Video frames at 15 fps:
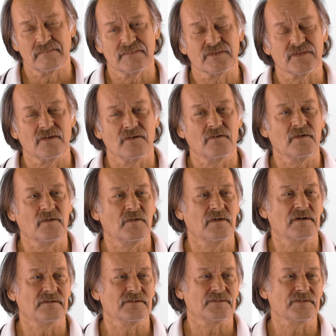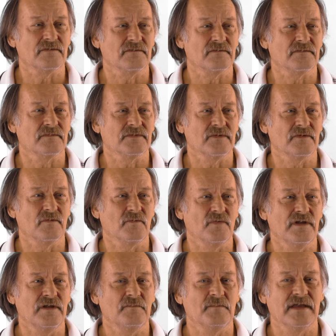So
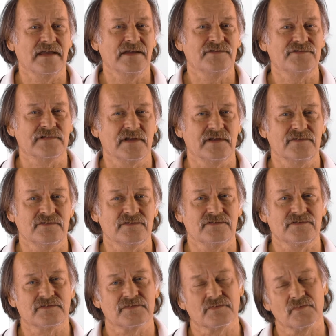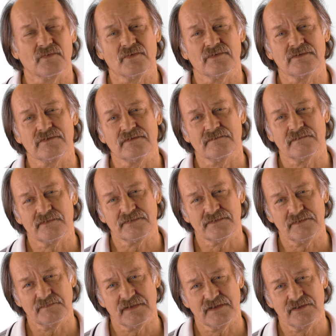we made changes, or the
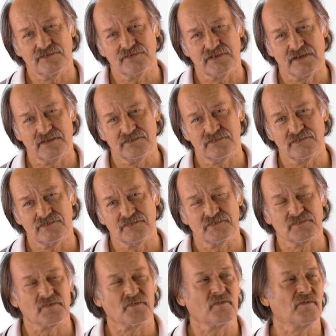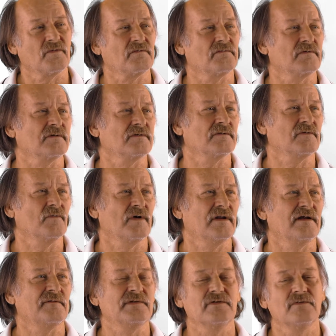university made changes, or
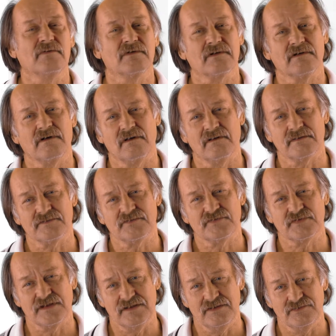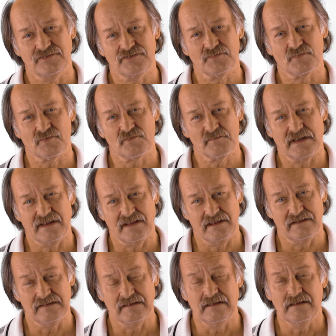whatever you want to call it. Changes were
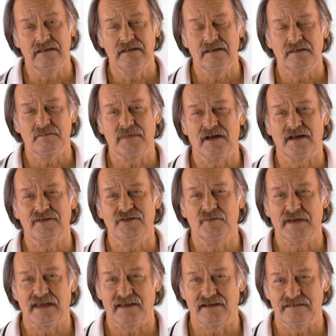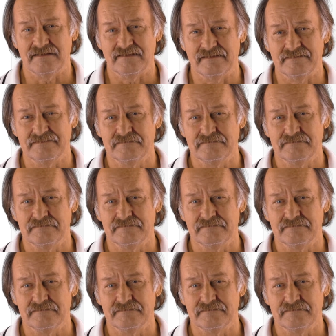made by humanity.